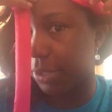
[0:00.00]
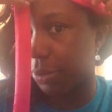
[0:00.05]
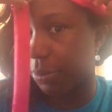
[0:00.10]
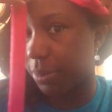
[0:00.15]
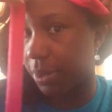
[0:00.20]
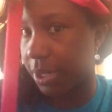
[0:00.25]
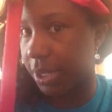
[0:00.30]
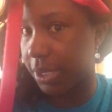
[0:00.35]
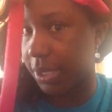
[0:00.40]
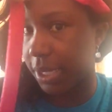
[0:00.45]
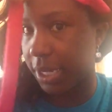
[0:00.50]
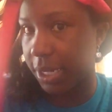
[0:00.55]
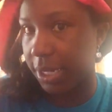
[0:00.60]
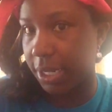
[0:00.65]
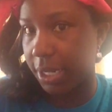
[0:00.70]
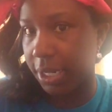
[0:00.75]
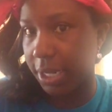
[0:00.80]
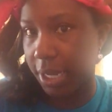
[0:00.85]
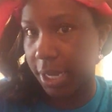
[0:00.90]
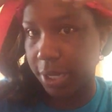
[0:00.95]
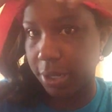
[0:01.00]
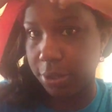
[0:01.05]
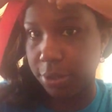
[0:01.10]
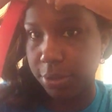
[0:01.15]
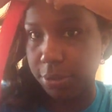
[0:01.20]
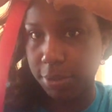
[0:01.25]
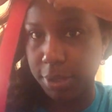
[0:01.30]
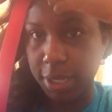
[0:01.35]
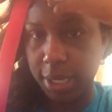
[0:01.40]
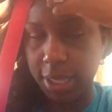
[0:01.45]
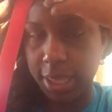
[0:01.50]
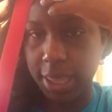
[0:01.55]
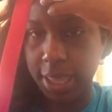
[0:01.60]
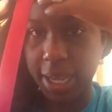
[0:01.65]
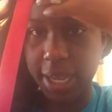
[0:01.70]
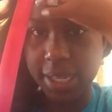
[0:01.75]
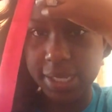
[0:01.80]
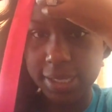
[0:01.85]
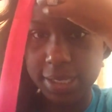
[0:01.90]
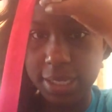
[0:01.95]
So because I did not do that
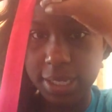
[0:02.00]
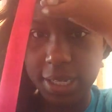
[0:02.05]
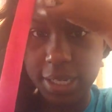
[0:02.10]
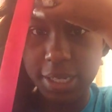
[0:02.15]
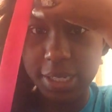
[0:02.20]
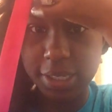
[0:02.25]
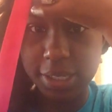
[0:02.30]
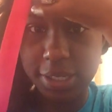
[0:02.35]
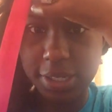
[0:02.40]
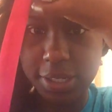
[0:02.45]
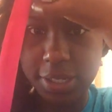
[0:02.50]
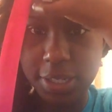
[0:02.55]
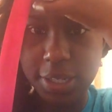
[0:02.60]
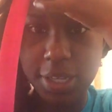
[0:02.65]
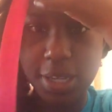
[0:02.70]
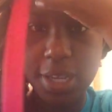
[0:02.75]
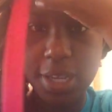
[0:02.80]
last night,